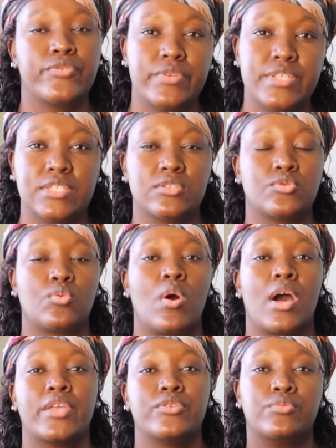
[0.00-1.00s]
reasons
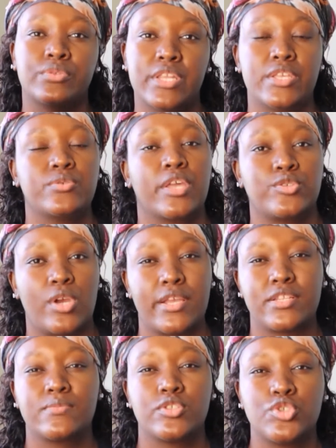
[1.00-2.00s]
why you would need to get your
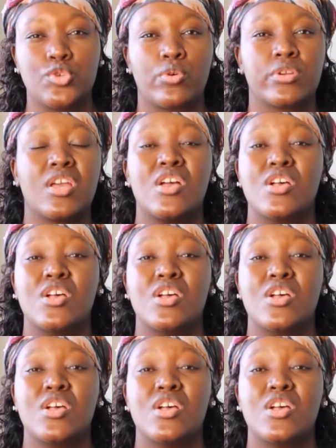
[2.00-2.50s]
items insured.